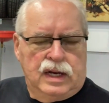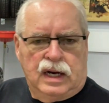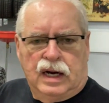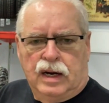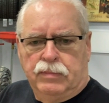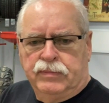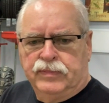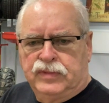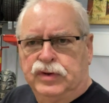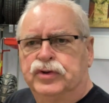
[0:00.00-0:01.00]

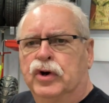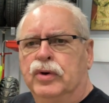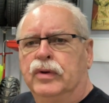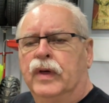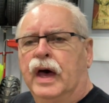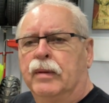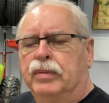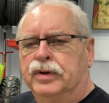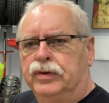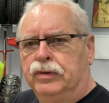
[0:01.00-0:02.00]
to show you that,
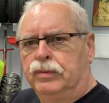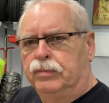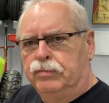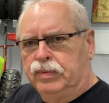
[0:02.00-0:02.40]
but you